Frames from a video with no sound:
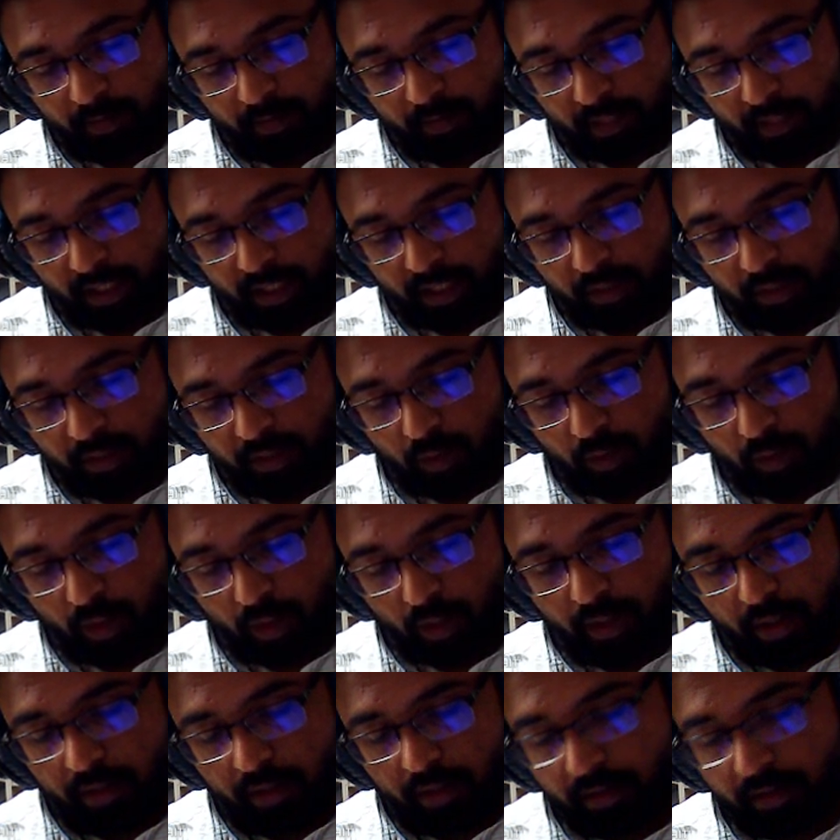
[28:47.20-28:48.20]
is what
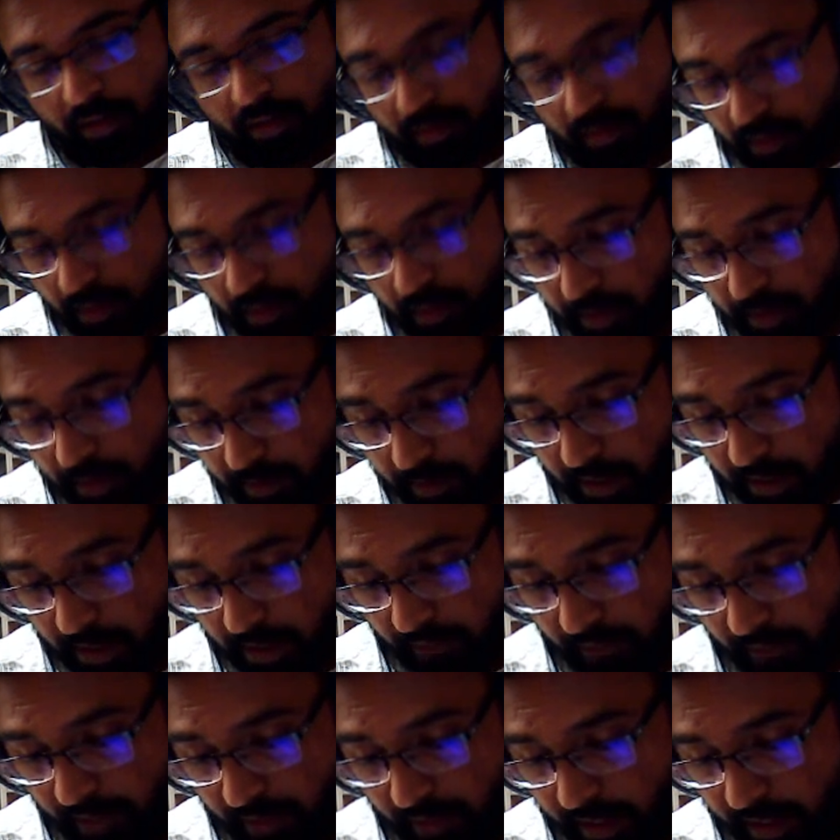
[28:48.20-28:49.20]
is being
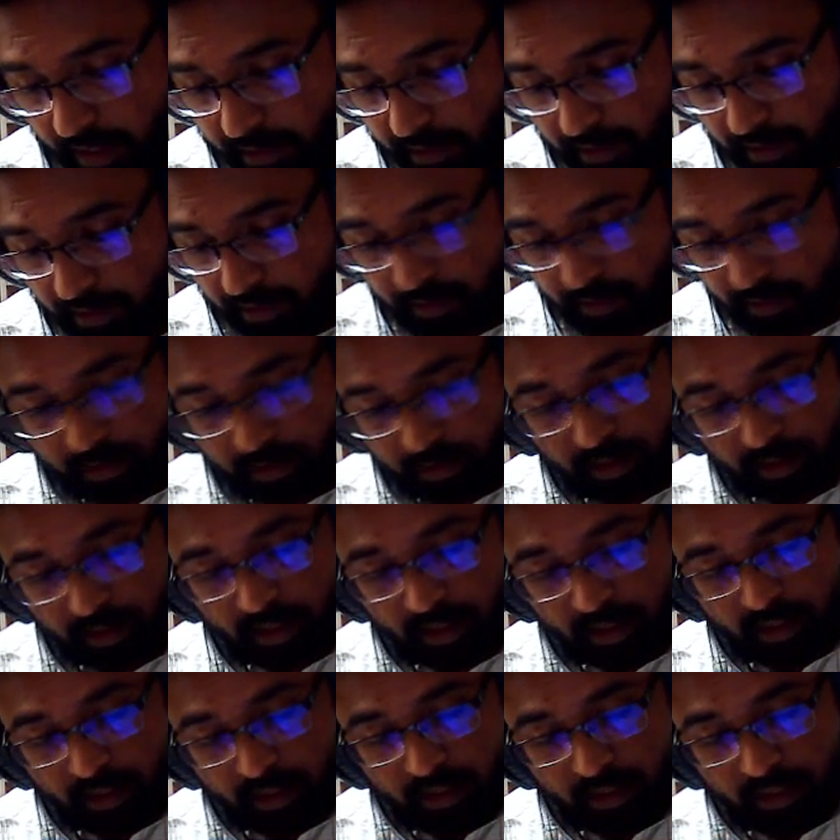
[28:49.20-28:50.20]
referred as
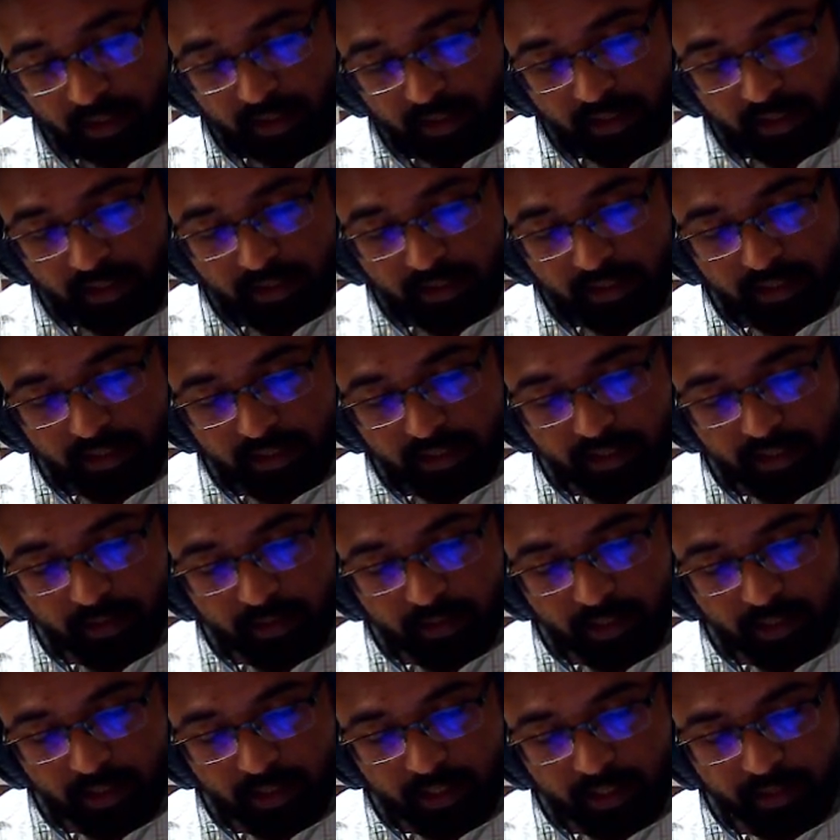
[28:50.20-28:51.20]
sensible
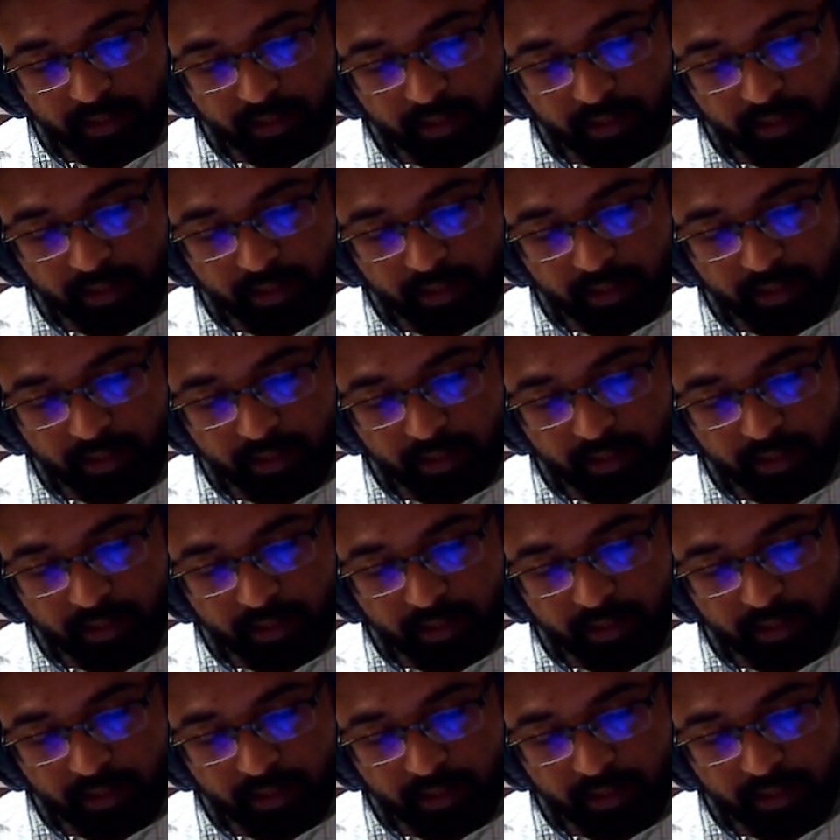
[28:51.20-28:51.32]
heat.